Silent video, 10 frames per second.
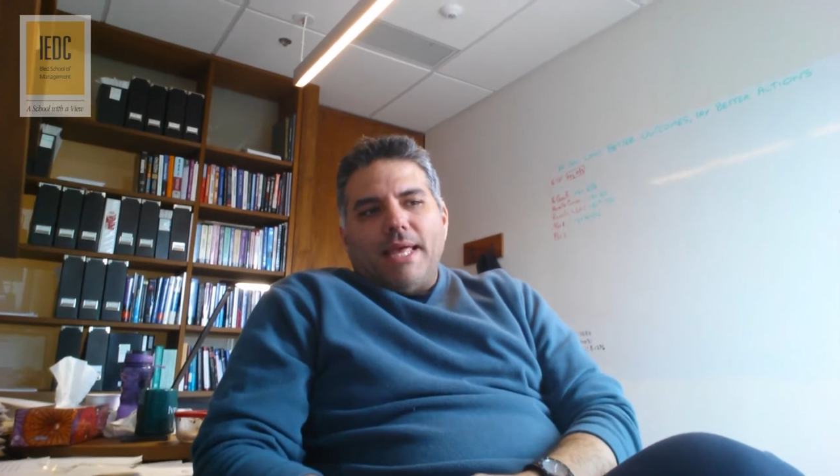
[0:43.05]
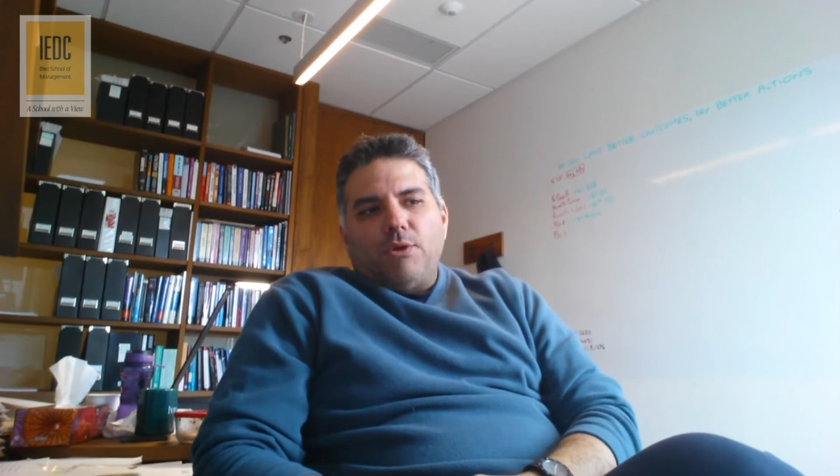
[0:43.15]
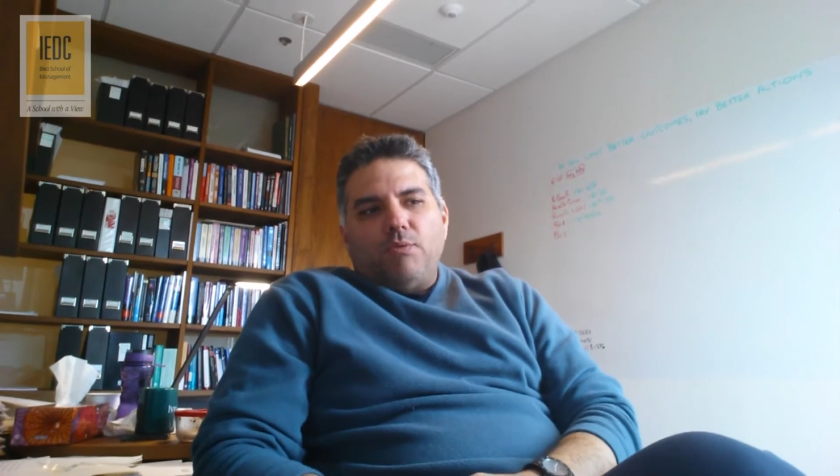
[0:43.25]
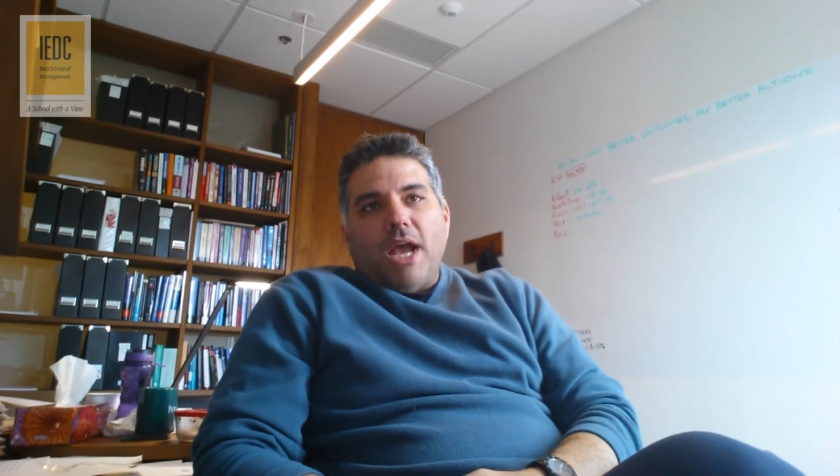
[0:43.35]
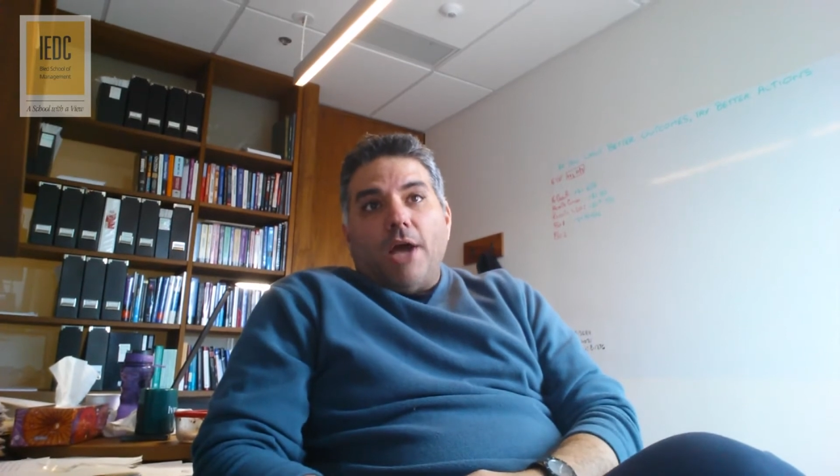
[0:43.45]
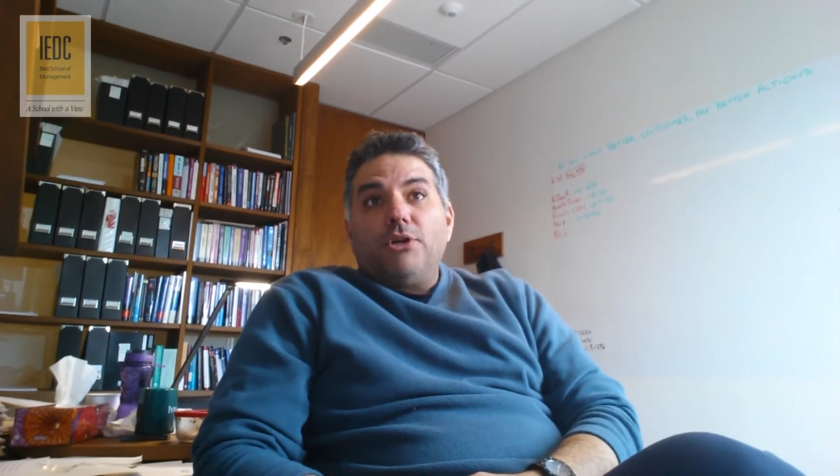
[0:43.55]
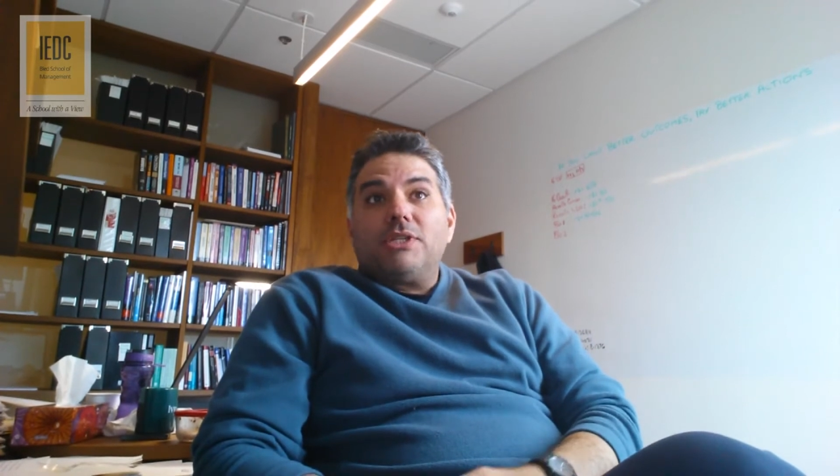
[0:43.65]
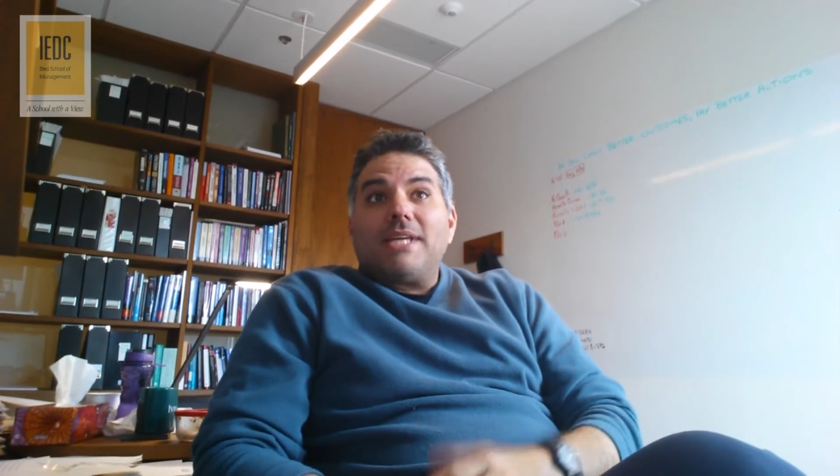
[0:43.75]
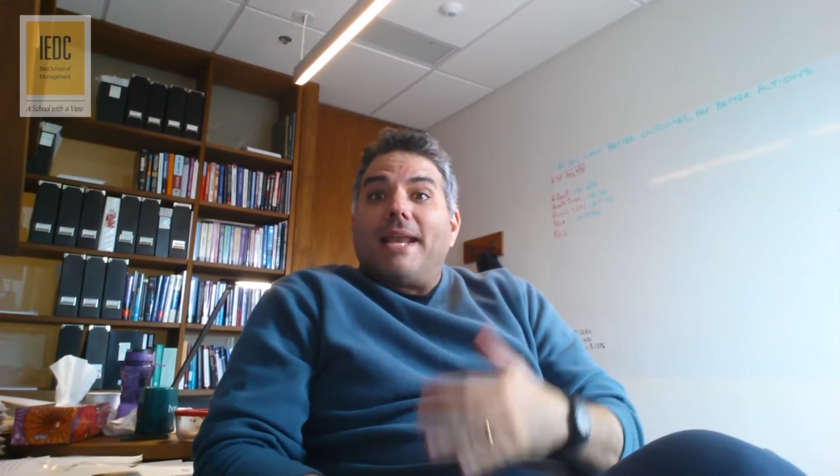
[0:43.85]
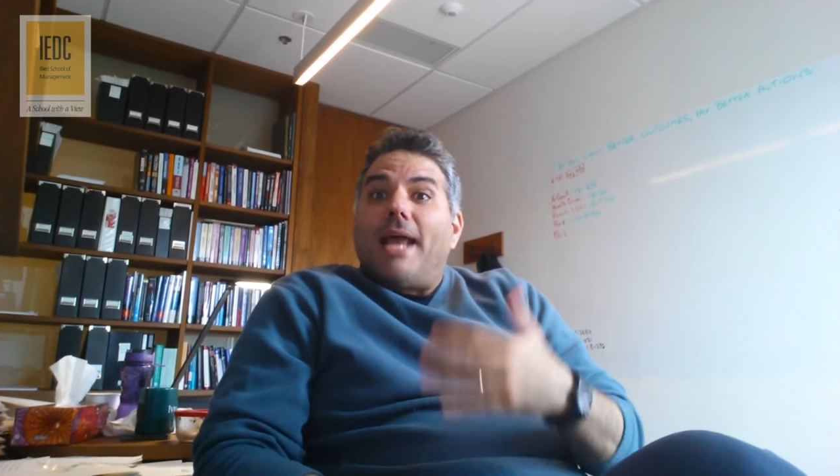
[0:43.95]
that we
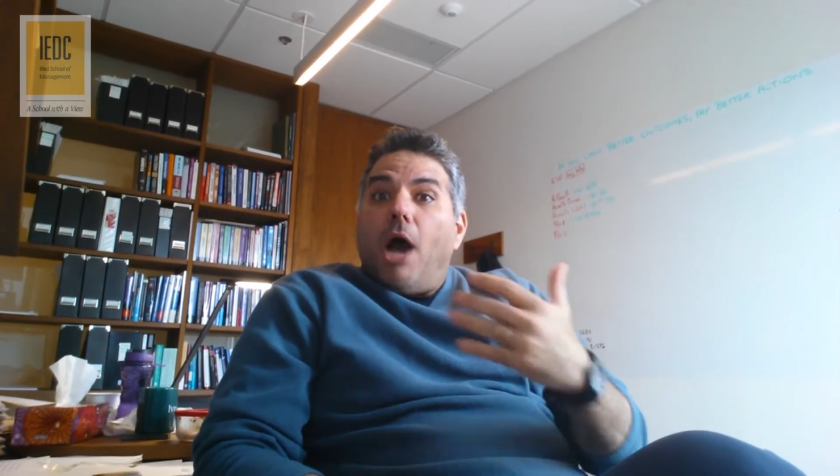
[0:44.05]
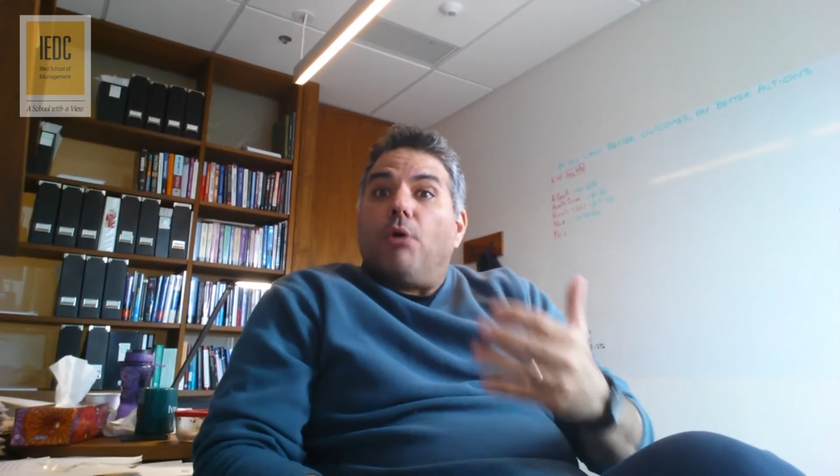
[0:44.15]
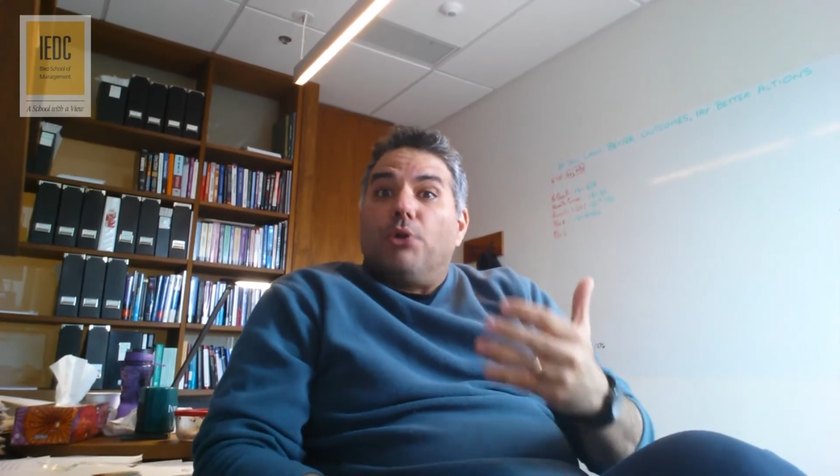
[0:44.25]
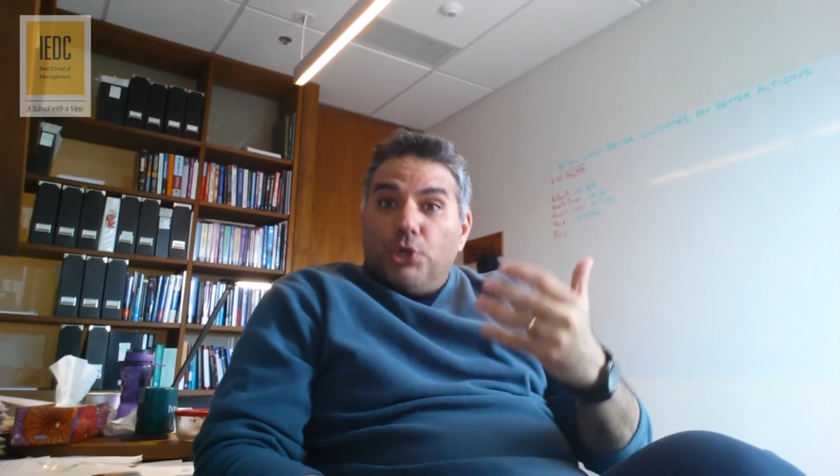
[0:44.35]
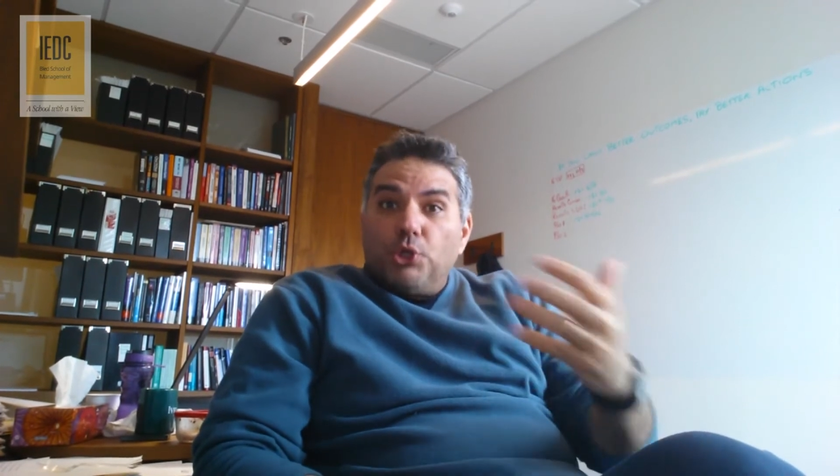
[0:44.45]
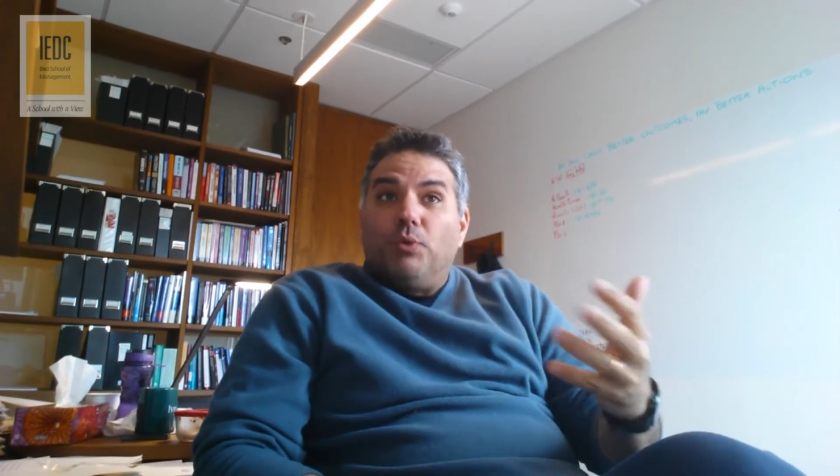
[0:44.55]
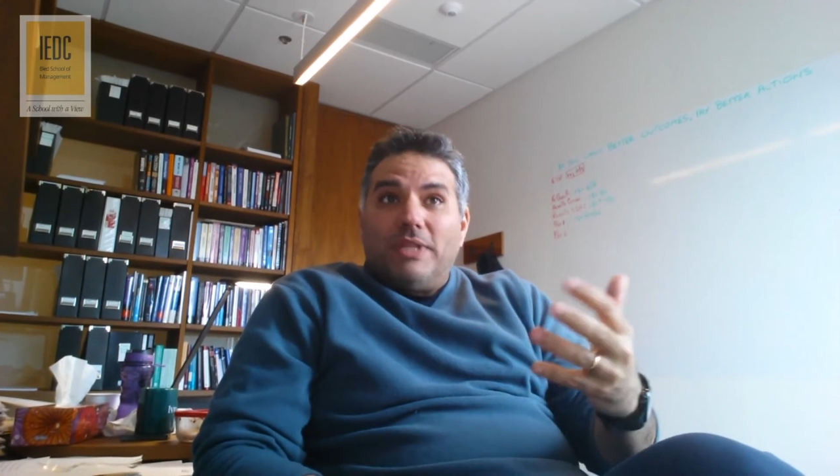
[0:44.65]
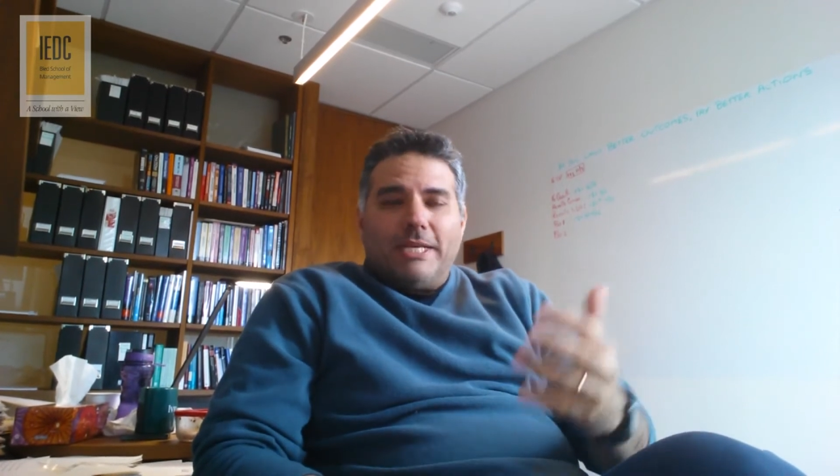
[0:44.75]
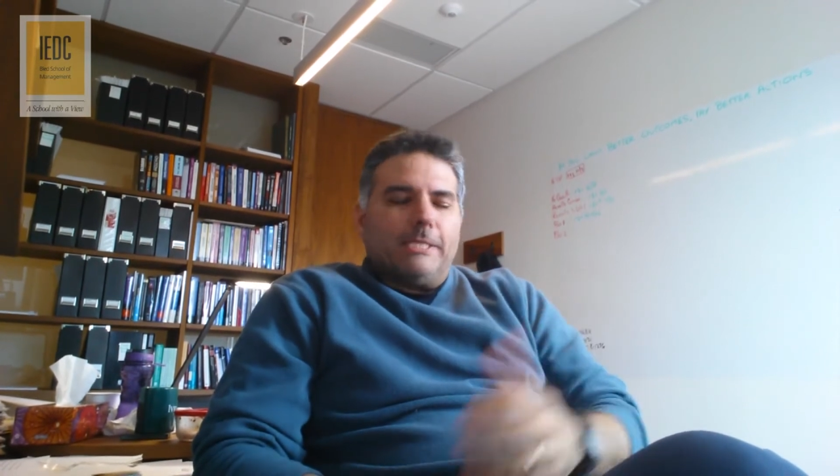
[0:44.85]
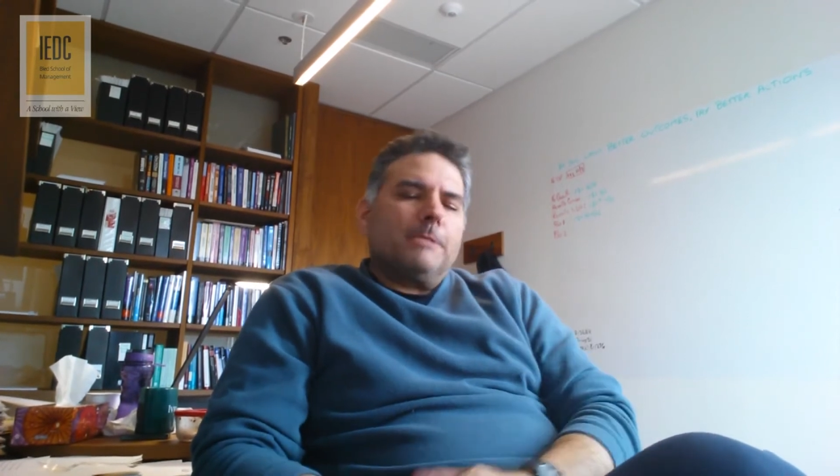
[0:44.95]
understand how to
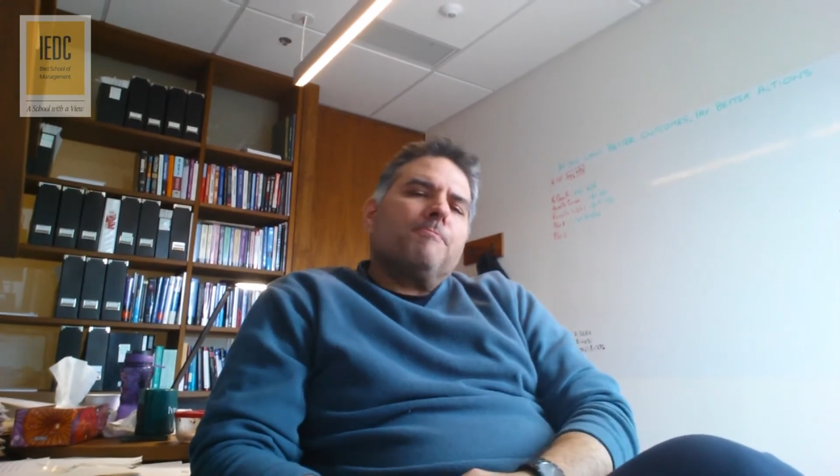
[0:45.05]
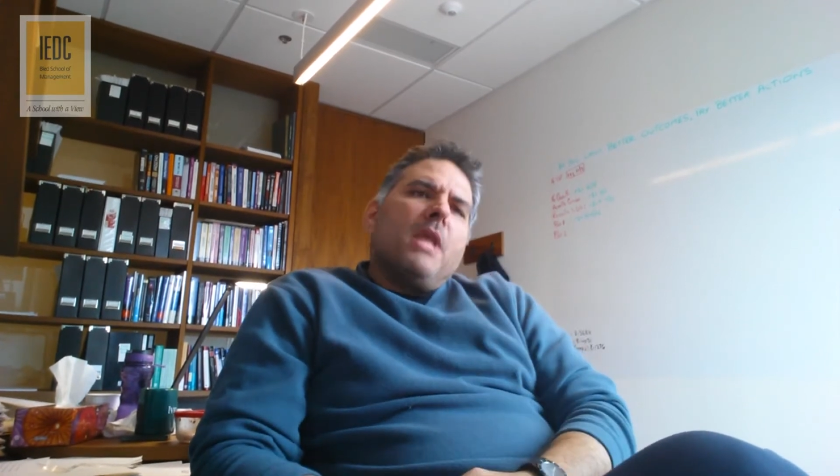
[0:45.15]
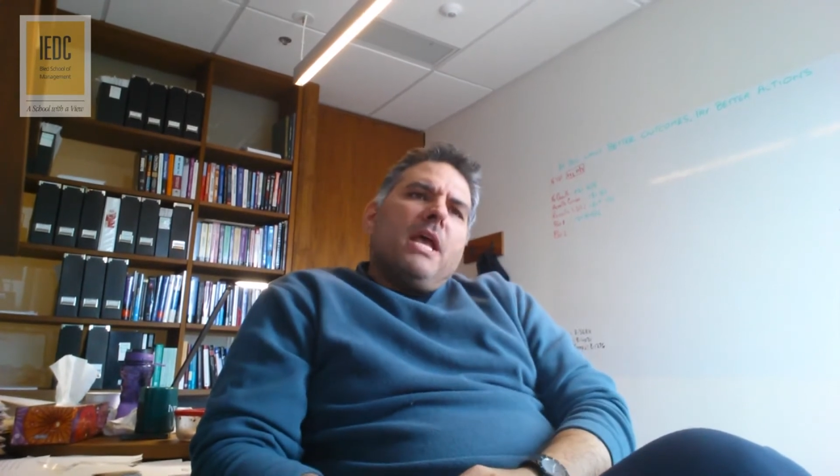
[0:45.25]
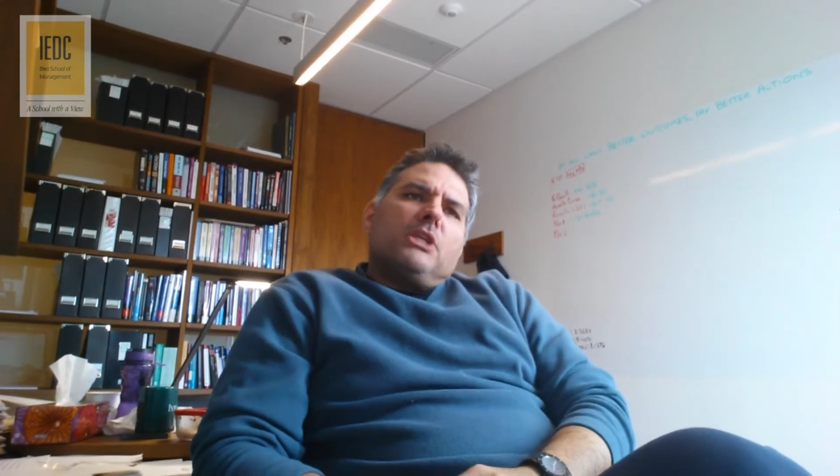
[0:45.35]
do these.